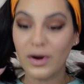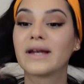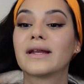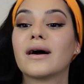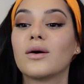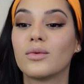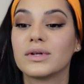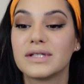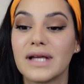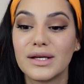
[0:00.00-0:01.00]
right now,
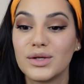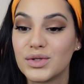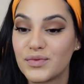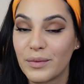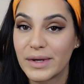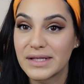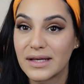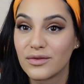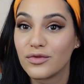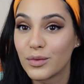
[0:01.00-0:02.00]
what did I use for my
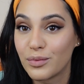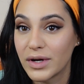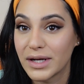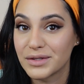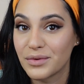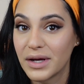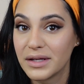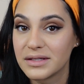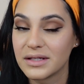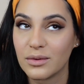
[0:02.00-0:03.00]
skin? 4 products, right?